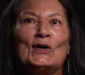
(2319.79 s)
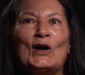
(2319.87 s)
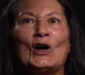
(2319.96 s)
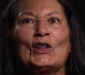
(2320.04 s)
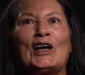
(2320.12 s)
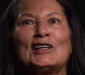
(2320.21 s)

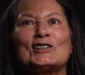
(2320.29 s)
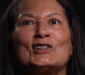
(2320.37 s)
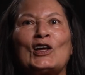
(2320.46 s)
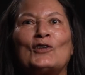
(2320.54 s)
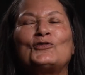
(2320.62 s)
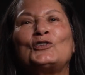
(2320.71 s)
all that
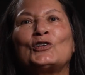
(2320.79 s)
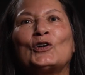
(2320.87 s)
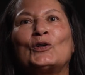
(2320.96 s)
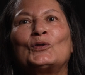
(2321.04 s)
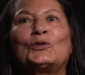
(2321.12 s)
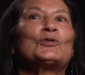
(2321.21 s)
stuff,
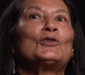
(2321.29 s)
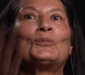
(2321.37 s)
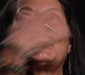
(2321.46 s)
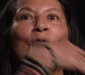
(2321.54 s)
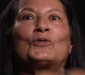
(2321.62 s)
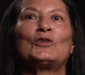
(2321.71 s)
Grew
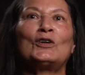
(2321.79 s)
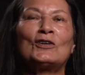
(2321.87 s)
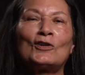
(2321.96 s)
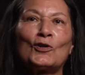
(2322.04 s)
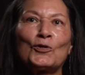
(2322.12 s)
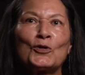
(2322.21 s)
up over there
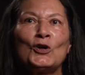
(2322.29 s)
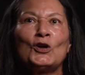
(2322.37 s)
or